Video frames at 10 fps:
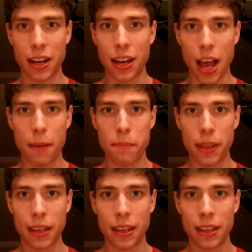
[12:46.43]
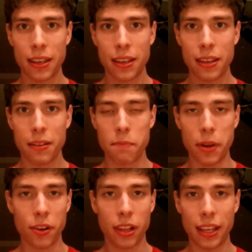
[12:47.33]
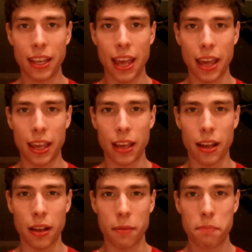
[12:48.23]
not be merely a